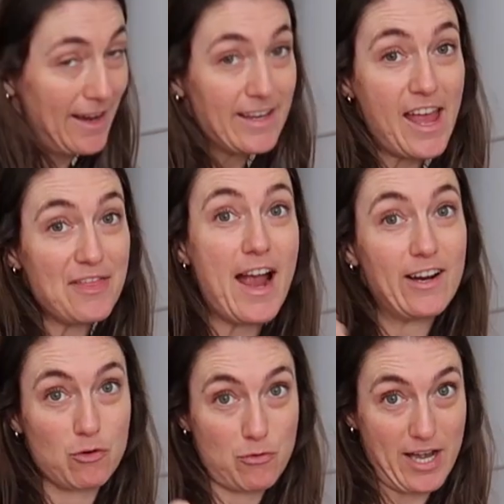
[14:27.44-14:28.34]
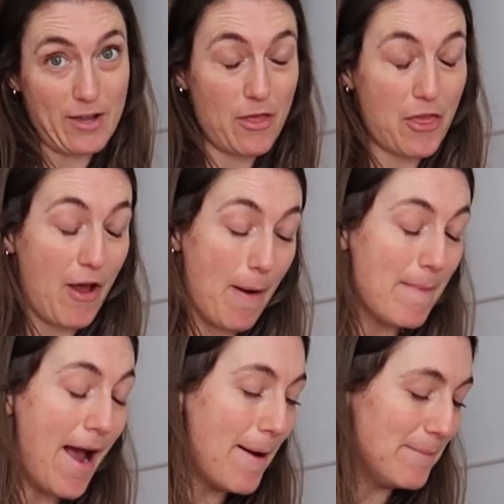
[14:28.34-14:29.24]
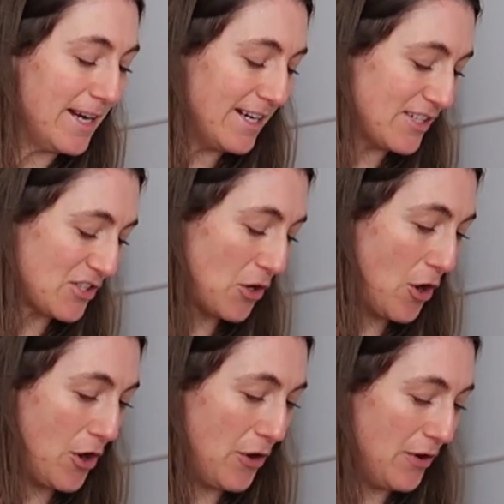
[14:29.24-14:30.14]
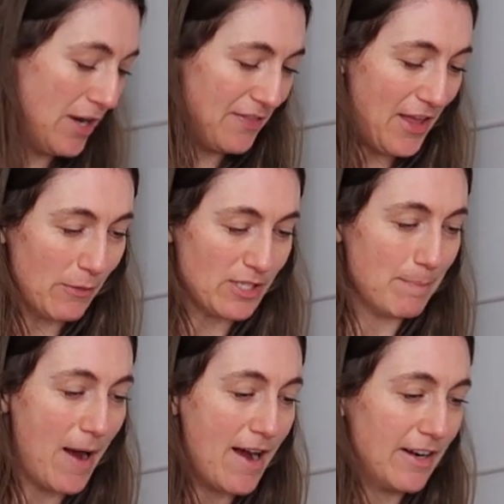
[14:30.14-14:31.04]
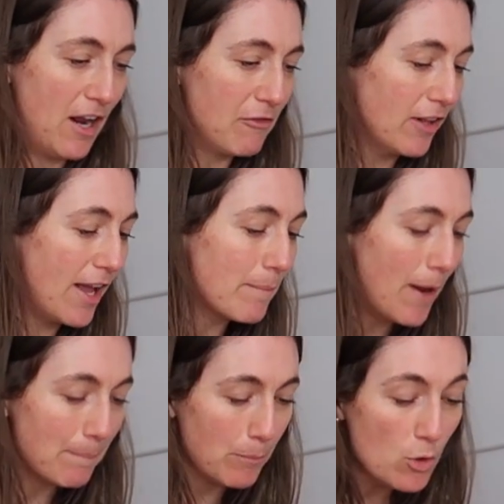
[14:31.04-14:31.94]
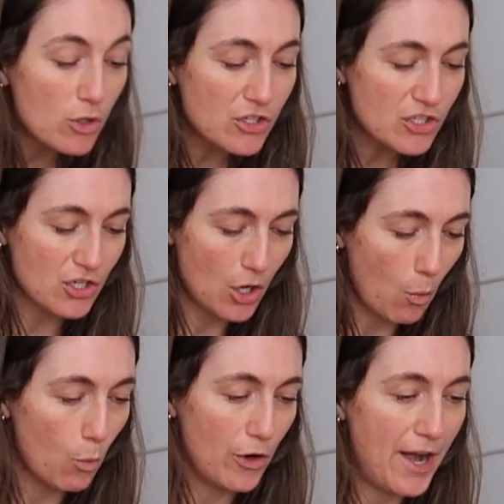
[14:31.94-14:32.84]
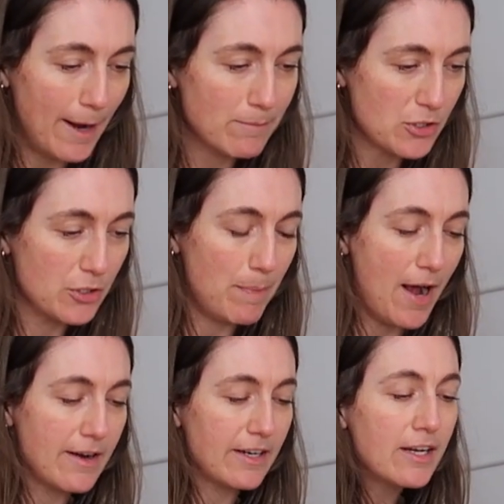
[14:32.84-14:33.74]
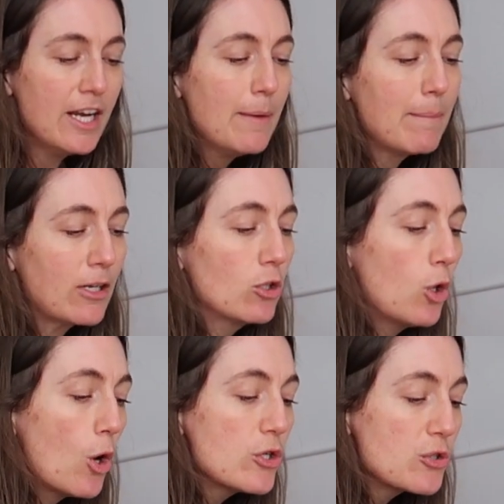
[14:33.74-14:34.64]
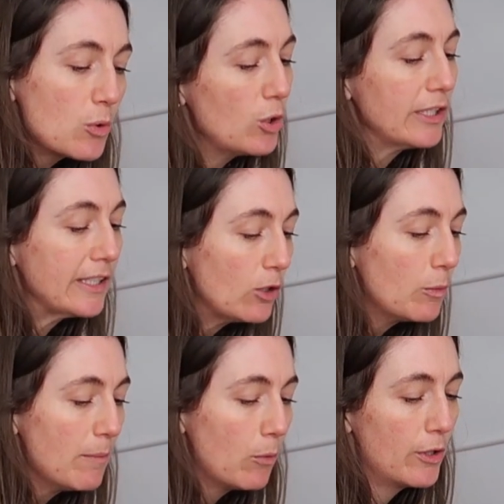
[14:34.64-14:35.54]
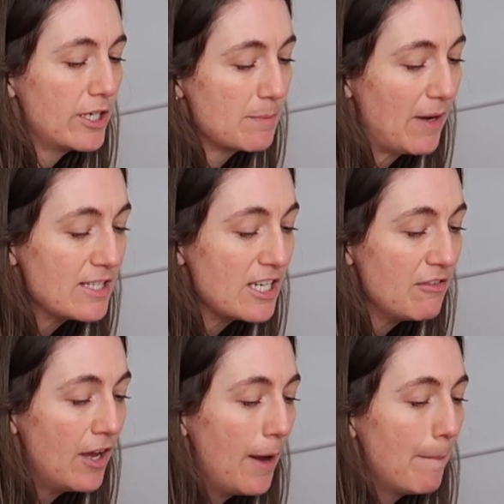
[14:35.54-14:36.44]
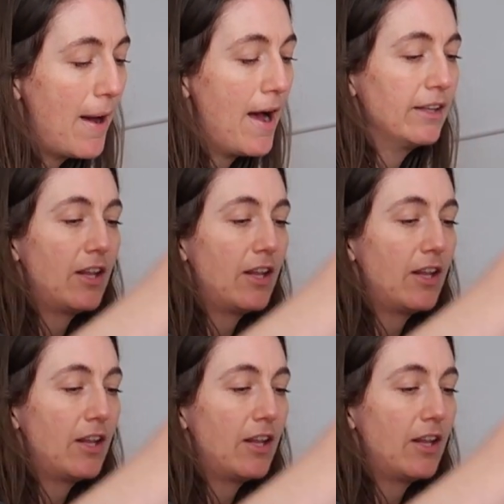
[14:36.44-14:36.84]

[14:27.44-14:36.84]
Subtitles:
get that green thumb happening, so that was a bargain. I feel like my books were an absolute bargain. My clothes were a little bit more expensive, but